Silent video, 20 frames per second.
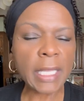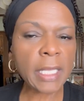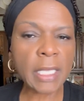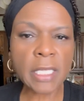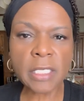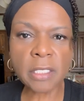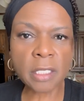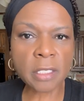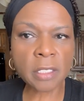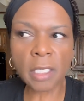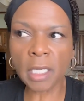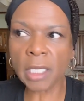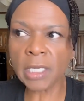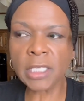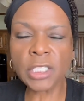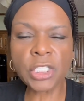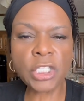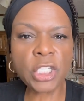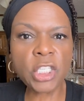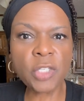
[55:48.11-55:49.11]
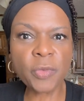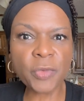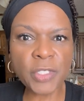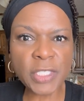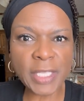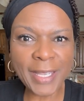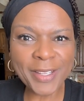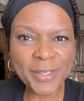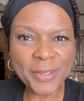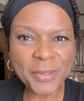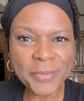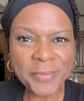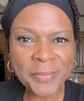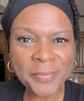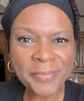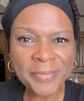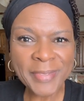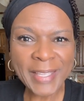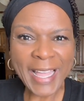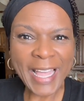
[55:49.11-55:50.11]
It's a continual cycle.
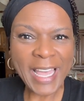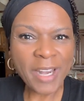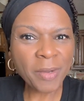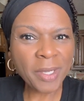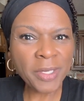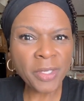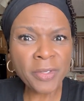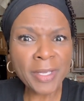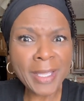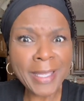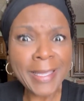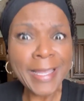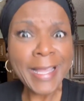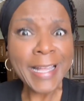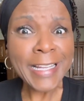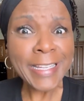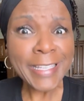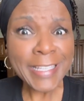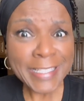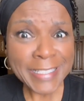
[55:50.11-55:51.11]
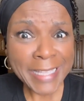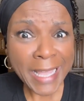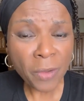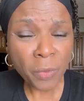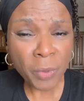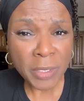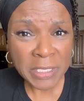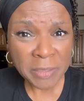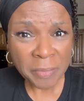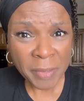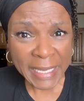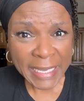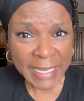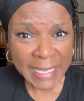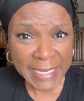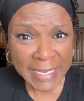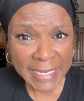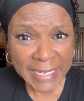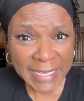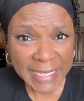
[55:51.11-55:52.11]
How do I know that? Because that was
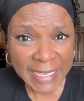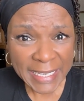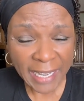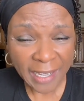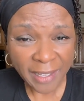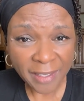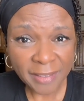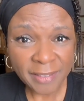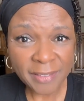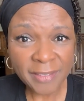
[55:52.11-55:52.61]
me.